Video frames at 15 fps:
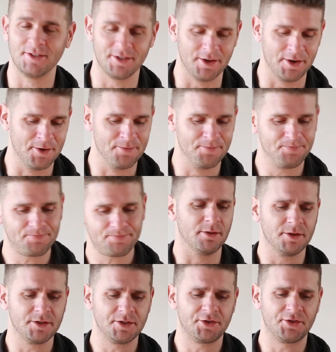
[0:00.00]
So I
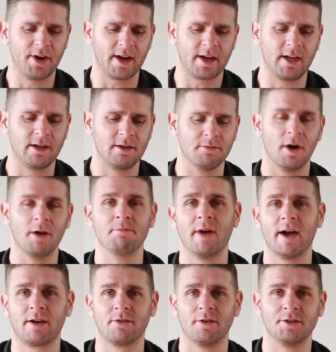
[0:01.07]
wasn't tracking my
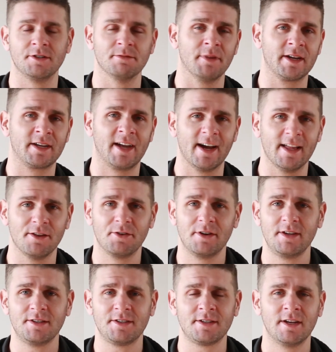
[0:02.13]
macros and my
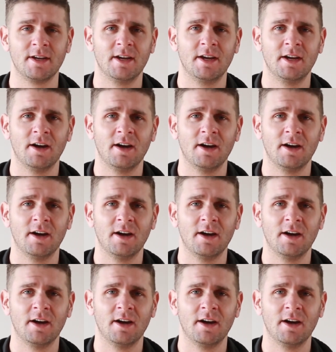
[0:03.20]
calories.